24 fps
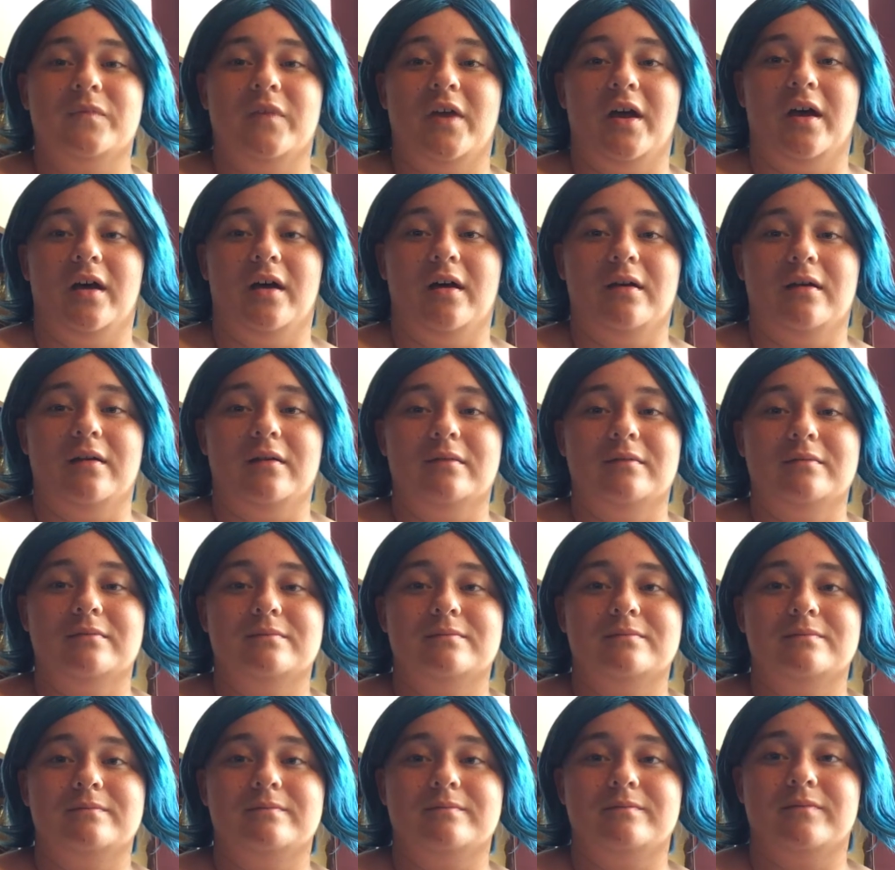
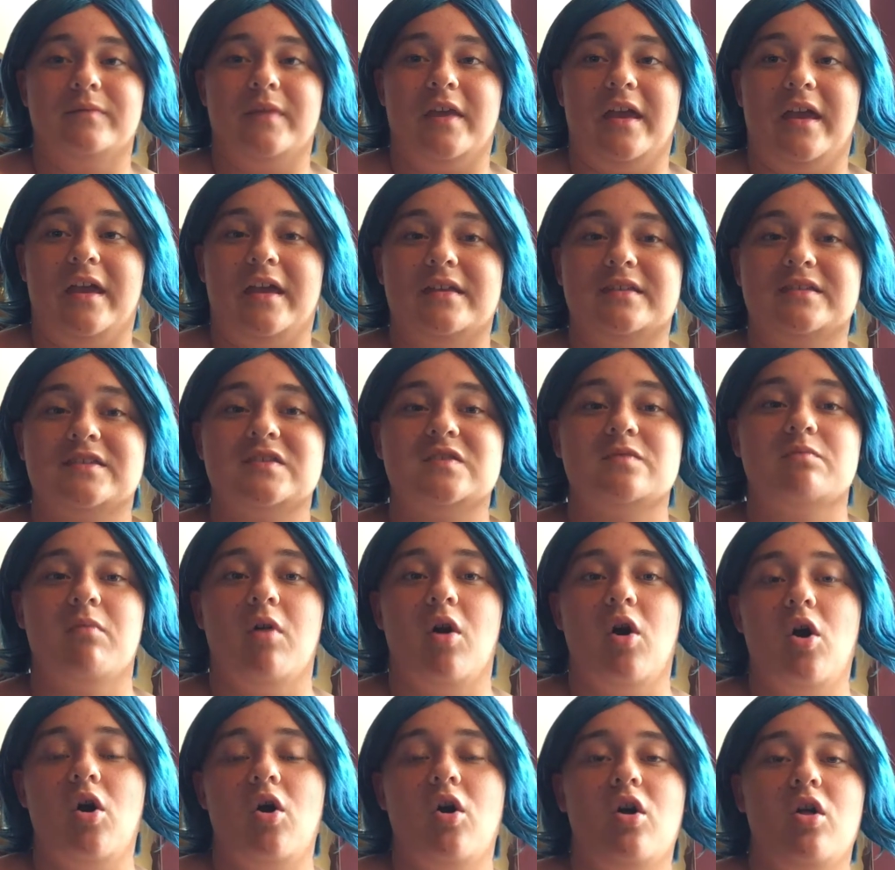a
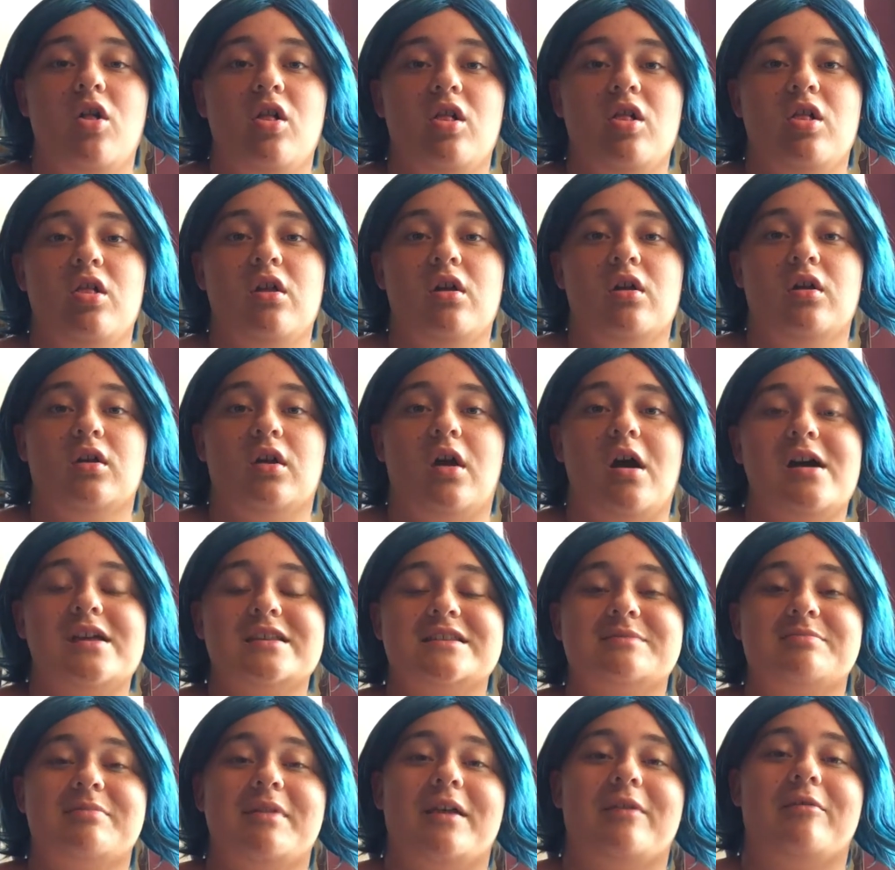small
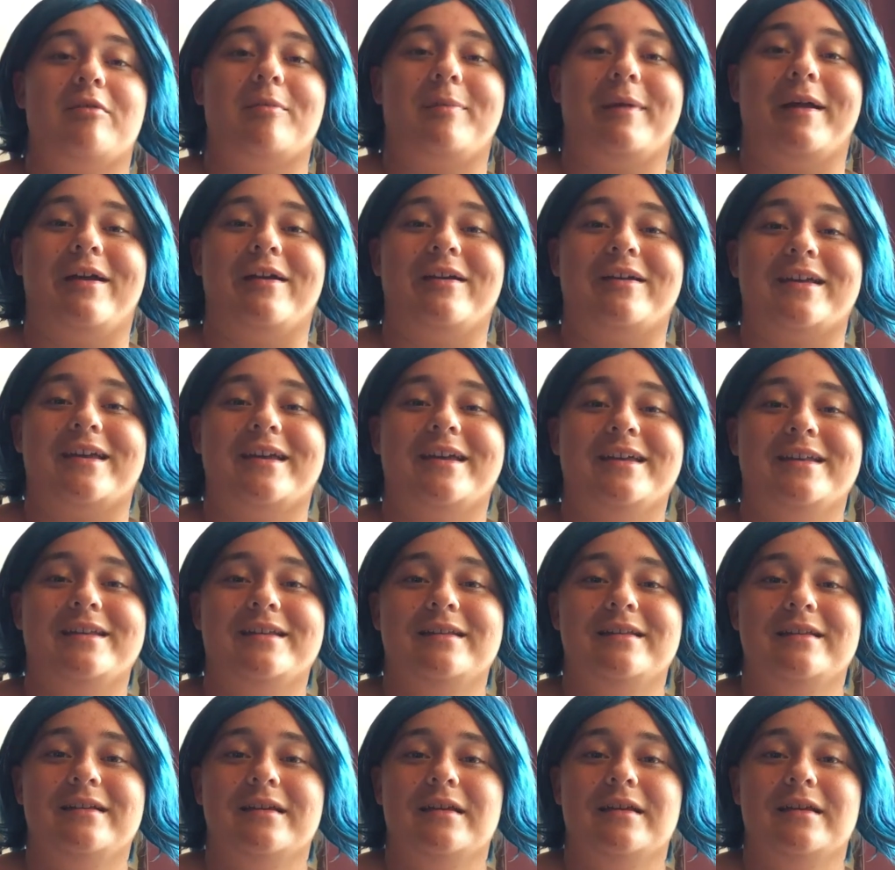cosplay repair kit,